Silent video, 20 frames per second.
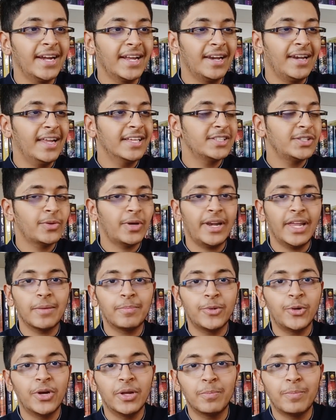Unless you're like
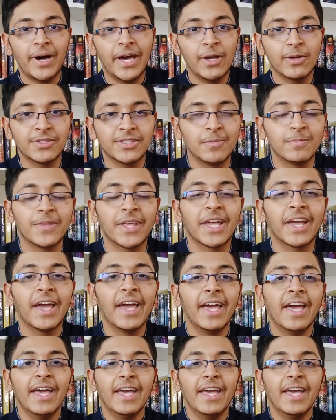PewDiePie or something.